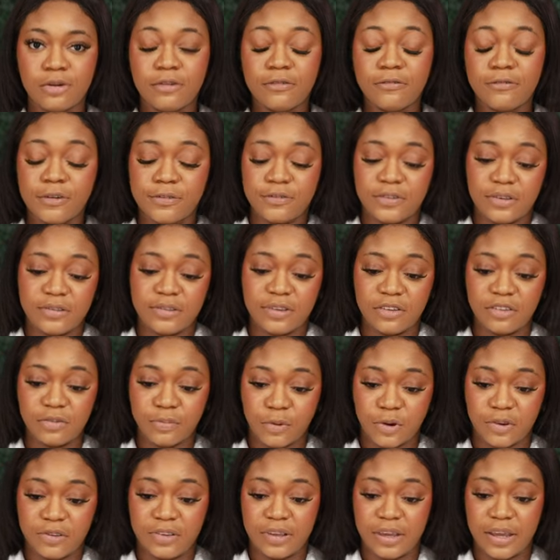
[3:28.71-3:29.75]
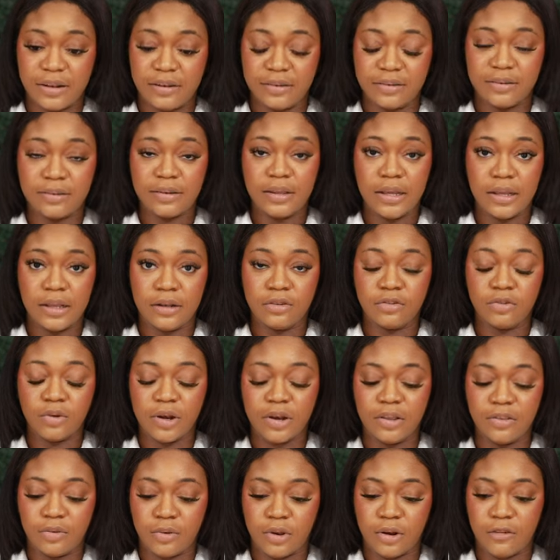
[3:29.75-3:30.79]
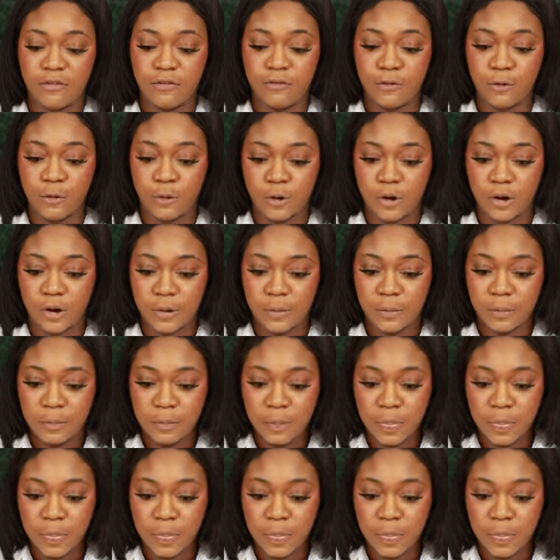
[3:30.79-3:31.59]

56% in 2024.